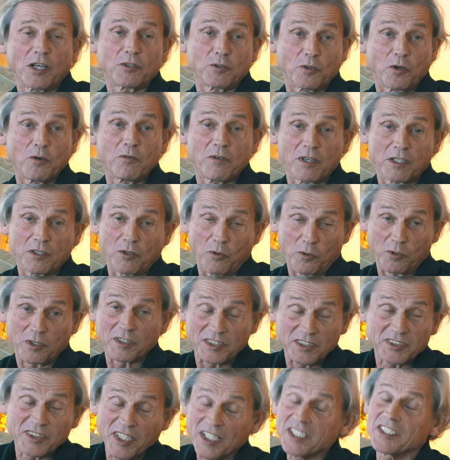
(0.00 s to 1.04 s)
we are now an
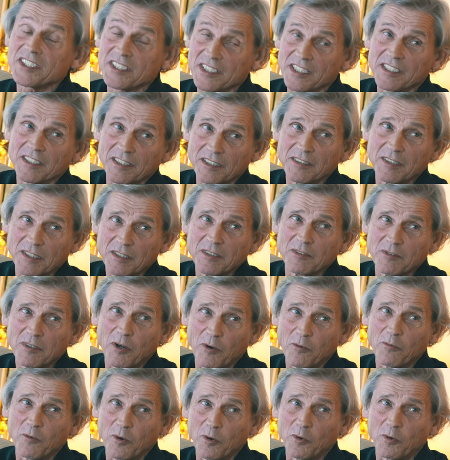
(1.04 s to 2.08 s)
organization
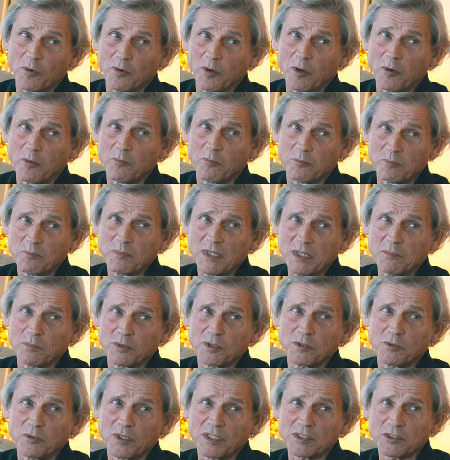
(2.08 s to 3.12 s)
of, of,
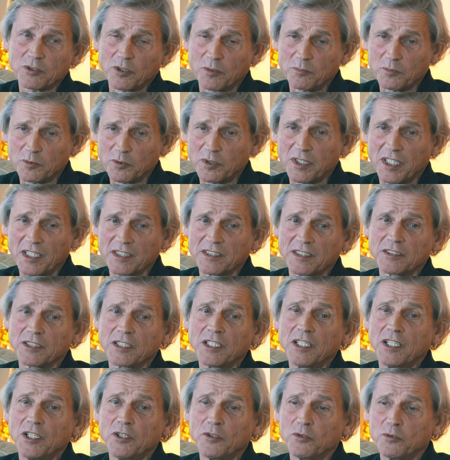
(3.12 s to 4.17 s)
people who has come
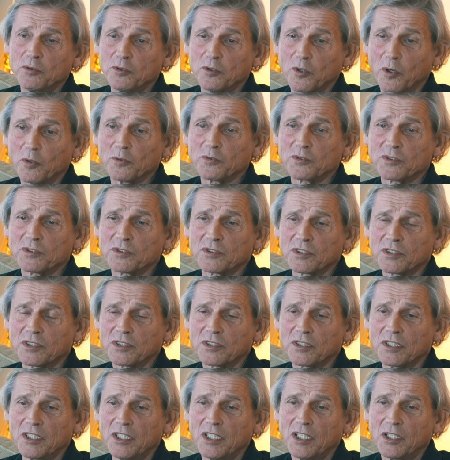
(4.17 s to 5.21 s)
together, who knows,
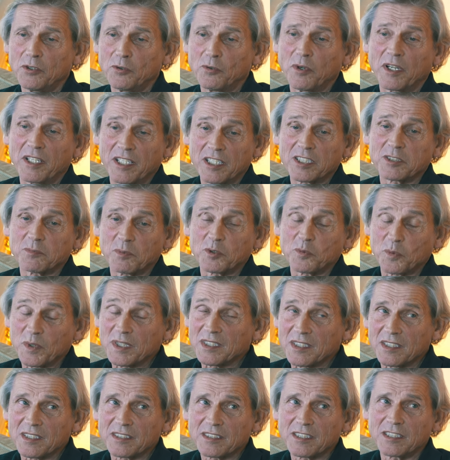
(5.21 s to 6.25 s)
uh, who are expert
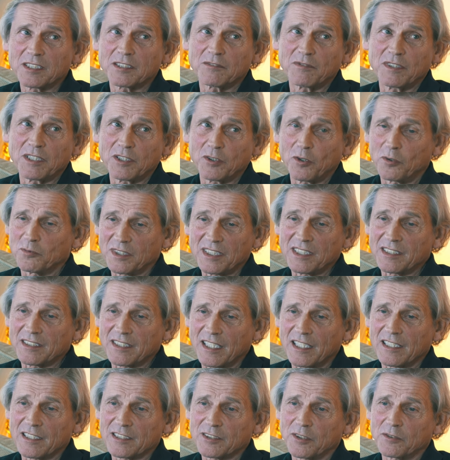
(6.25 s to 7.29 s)
witnesses, we know
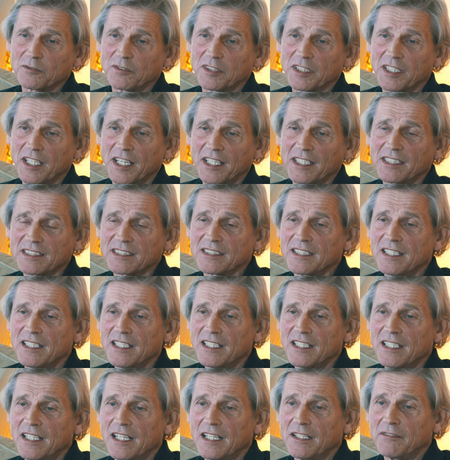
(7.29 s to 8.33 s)
details of the case,
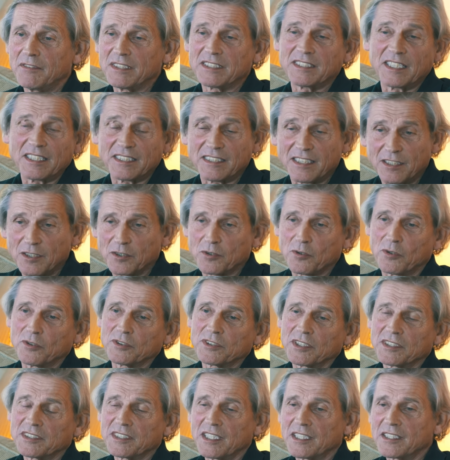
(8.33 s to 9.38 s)
we sit in the
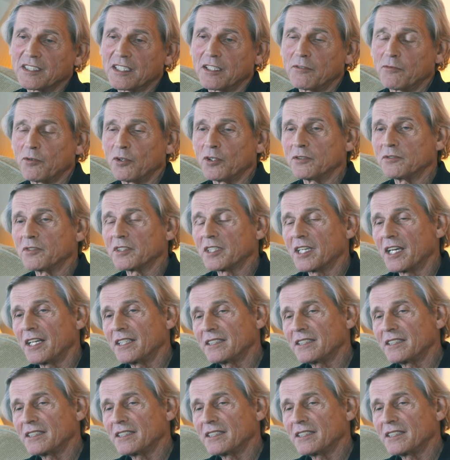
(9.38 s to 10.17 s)
court, etc., follow the